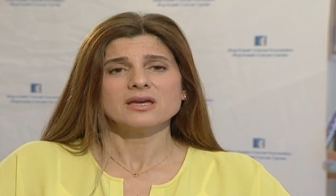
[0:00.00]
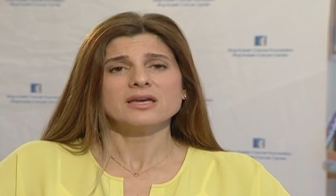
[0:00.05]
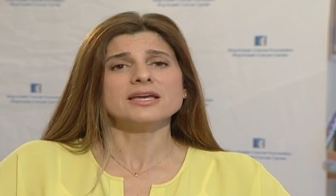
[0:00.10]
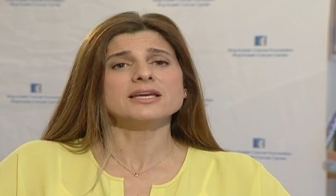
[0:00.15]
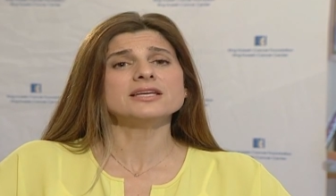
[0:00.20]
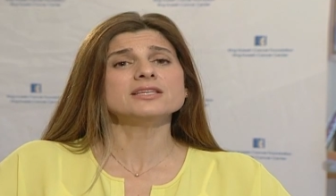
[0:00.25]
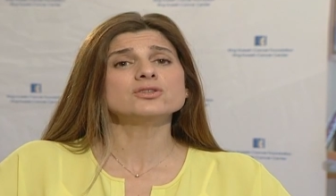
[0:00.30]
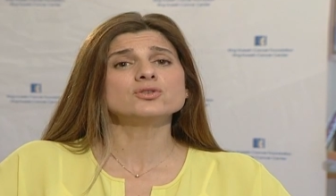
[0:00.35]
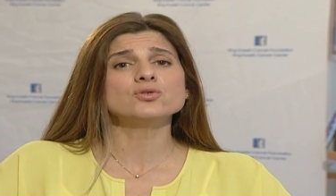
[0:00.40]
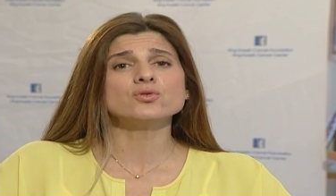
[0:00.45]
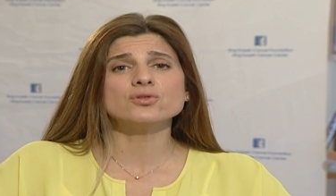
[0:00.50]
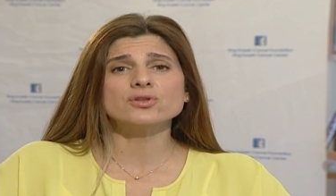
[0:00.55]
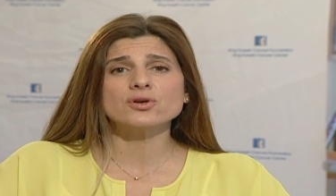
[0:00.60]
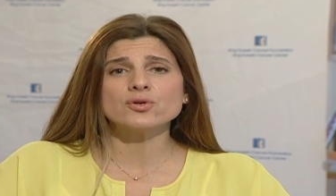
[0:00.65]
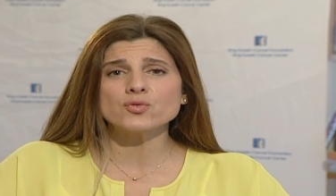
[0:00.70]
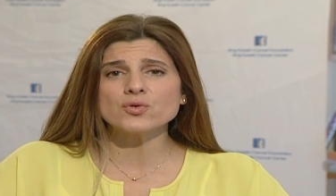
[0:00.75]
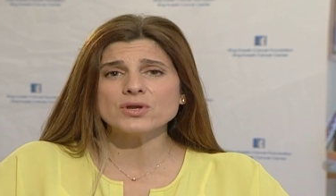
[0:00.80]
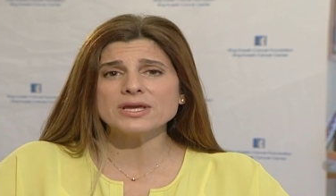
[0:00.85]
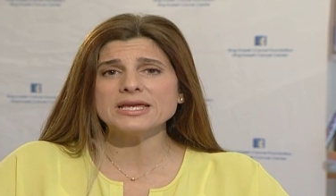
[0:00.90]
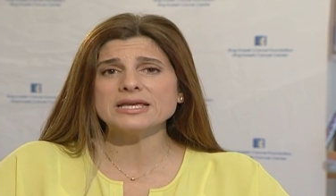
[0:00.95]
into the
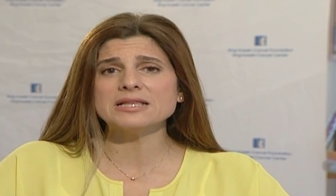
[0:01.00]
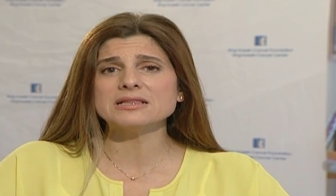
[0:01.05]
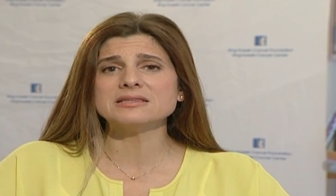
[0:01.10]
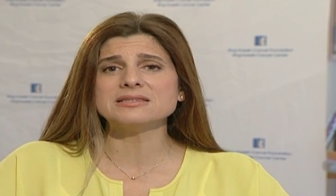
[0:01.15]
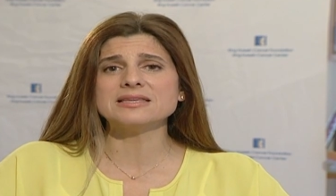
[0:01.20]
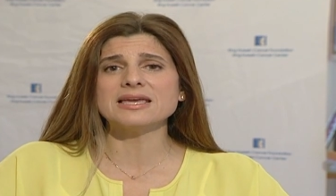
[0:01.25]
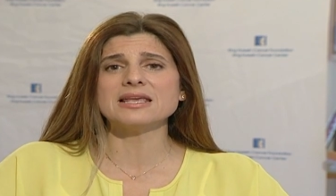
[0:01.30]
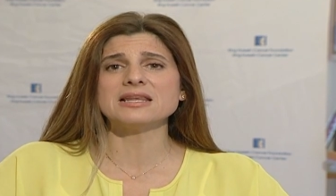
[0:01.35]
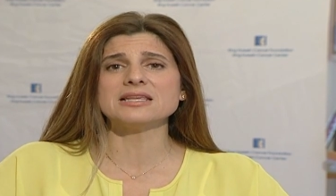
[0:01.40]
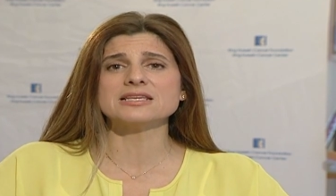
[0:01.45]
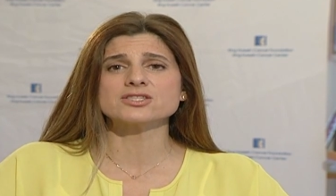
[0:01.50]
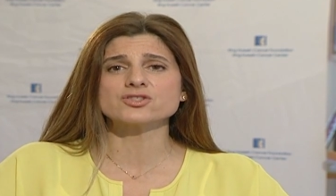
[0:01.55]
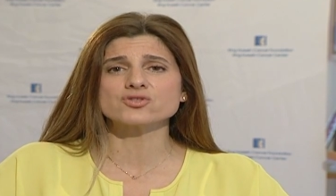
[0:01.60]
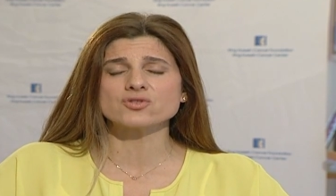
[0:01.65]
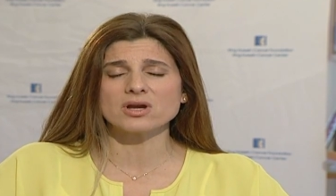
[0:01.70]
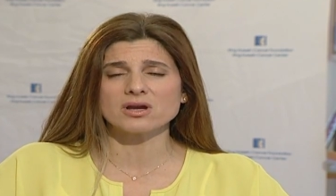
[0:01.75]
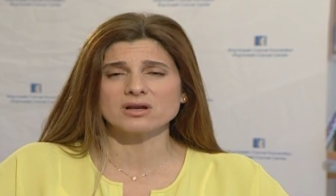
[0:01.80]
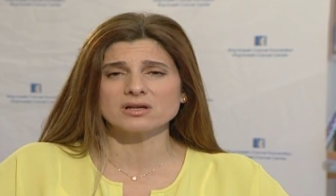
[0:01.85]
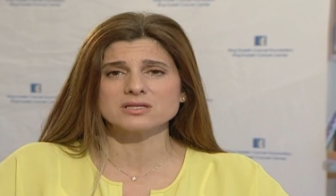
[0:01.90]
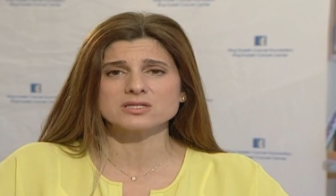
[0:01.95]
real daily
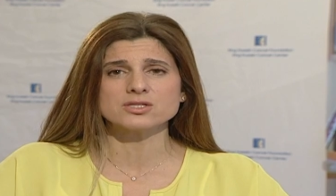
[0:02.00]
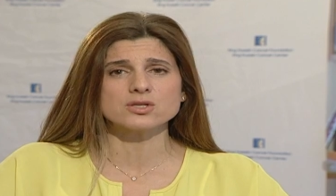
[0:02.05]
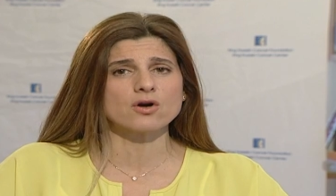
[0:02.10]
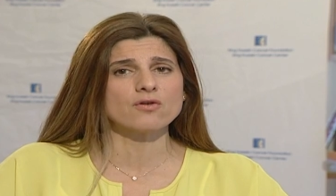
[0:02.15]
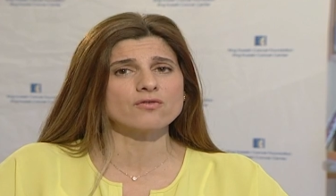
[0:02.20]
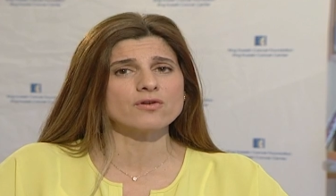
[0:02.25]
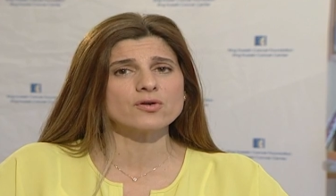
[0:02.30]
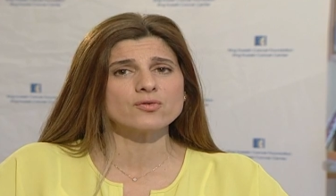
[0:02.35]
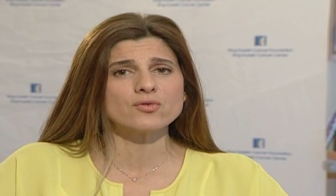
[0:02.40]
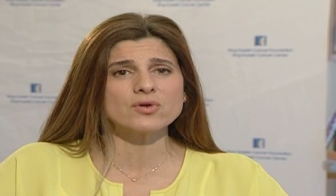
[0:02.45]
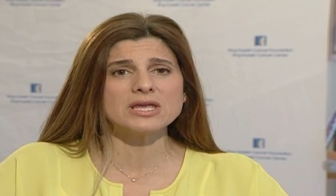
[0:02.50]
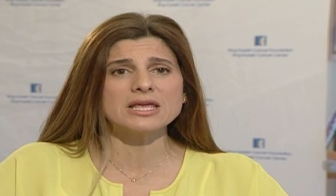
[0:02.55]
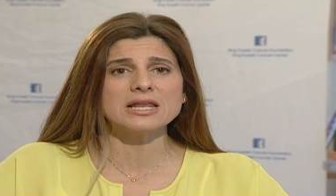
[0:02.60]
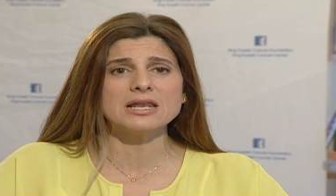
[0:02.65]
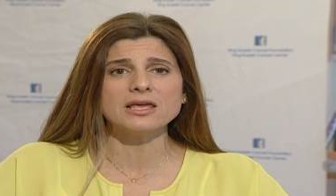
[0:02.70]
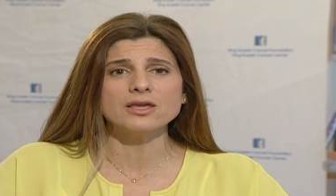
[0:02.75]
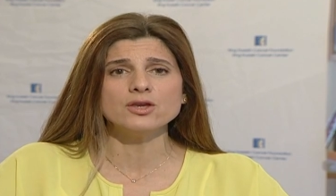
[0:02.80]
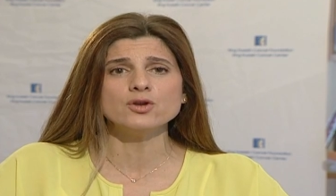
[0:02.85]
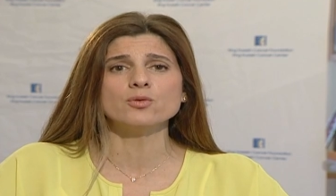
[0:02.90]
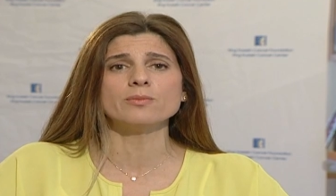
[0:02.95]
struggles of a real
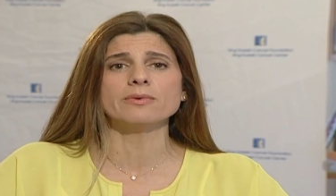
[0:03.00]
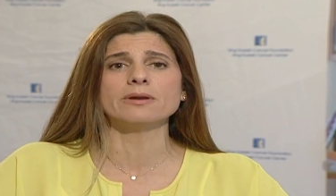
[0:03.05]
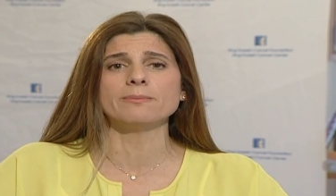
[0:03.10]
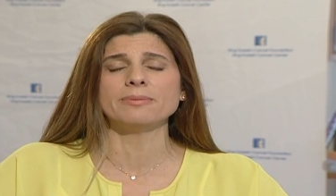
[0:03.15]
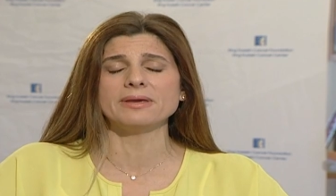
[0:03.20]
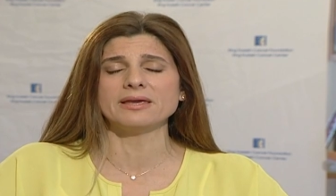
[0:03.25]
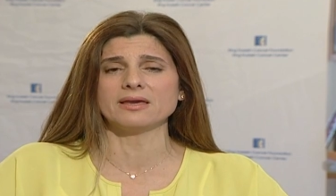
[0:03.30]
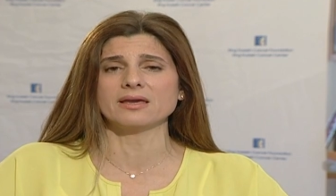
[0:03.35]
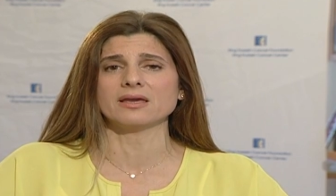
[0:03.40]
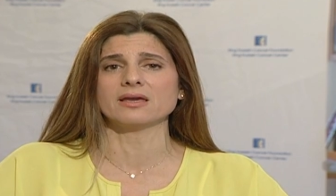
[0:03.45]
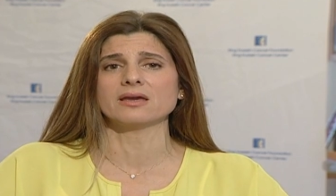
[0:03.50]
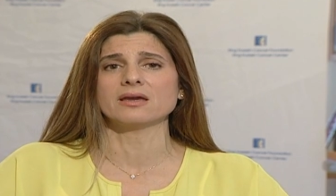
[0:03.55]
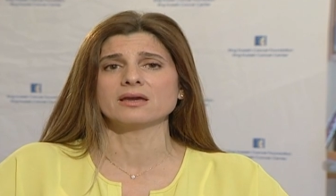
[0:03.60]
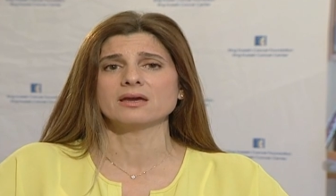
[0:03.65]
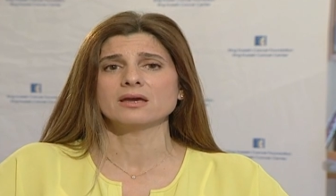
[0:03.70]
human being,